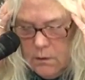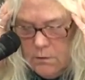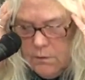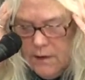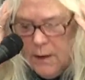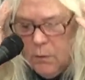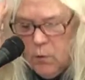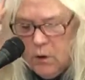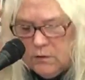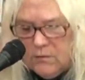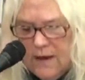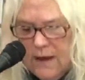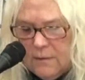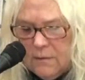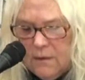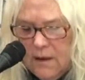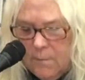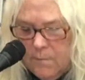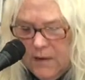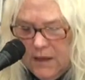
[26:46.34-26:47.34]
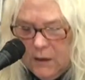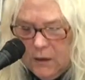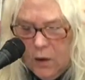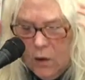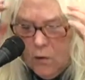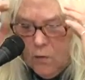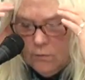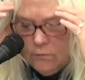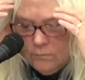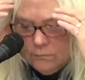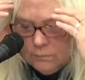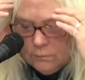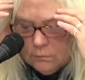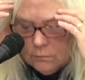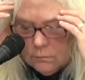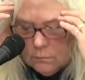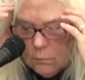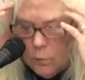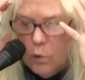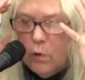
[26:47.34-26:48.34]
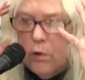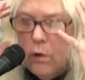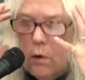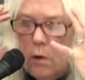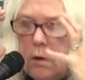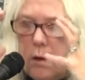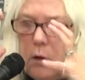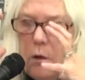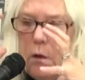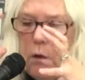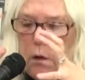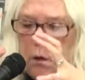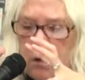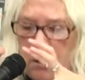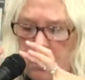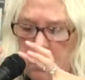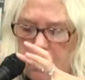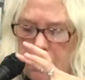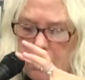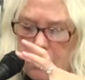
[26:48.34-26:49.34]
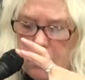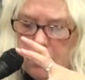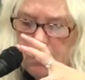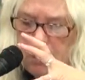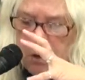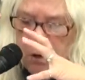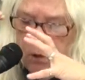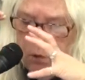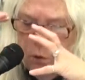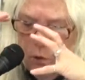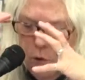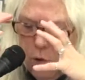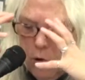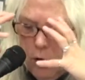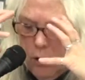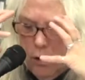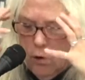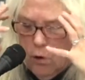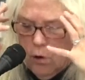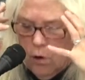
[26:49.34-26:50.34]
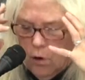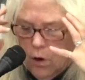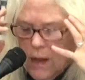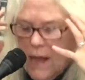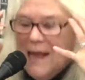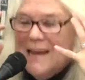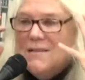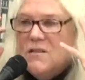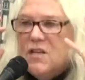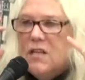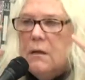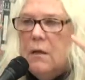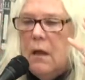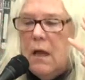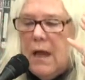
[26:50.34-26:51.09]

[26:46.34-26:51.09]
They will not let me go until